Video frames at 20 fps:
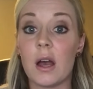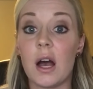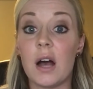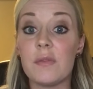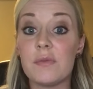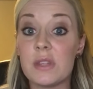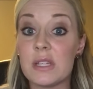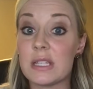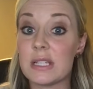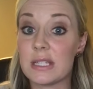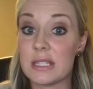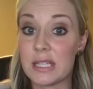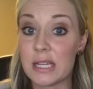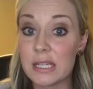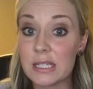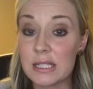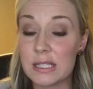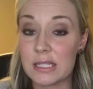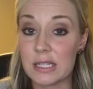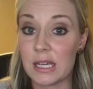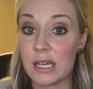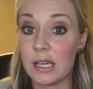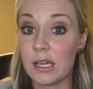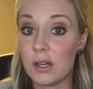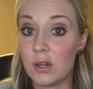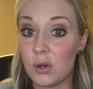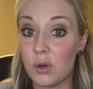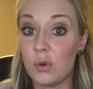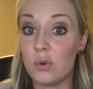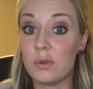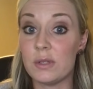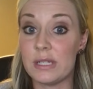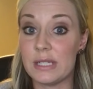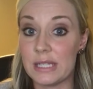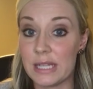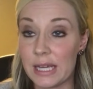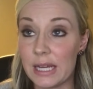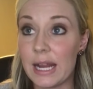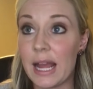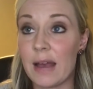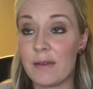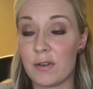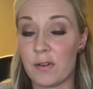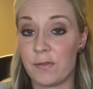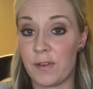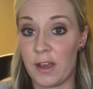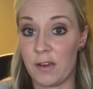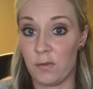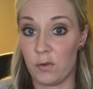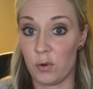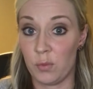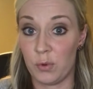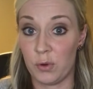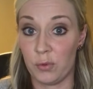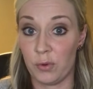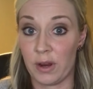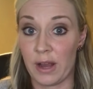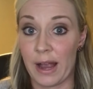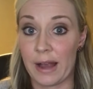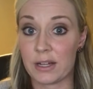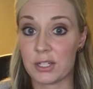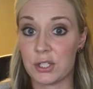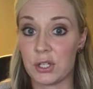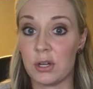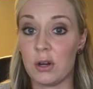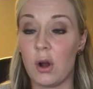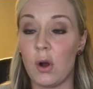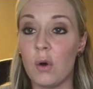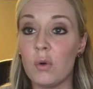Of the 60 who did have a favorable reaction,